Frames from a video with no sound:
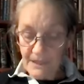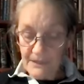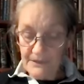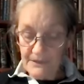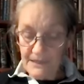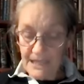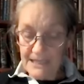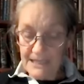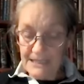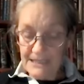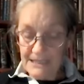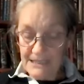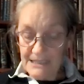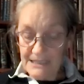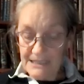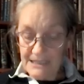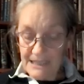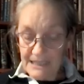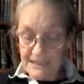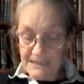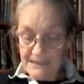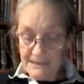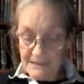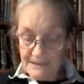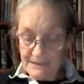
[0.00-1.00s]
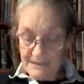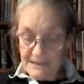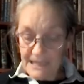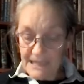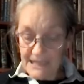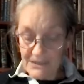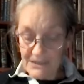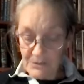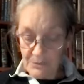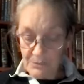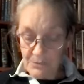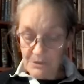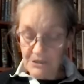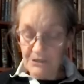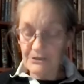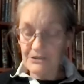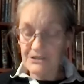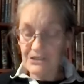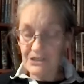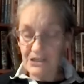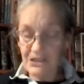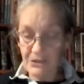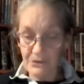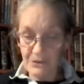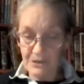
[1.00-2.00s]
that it that that's where
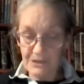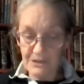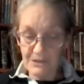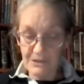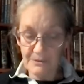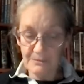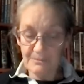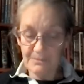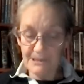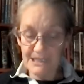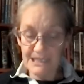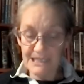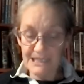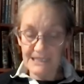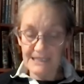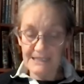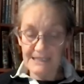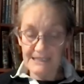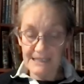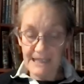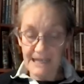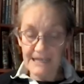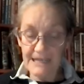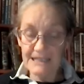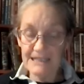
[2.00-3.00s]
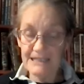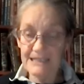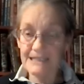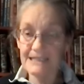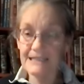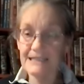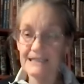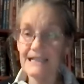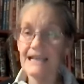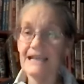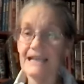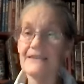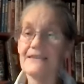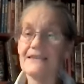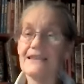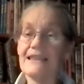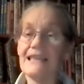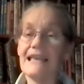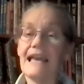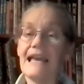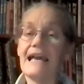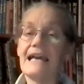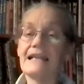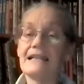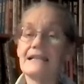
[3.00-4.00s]
it's going to be sited and
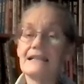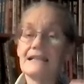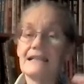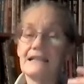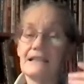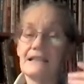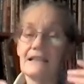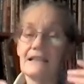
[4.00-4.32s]
that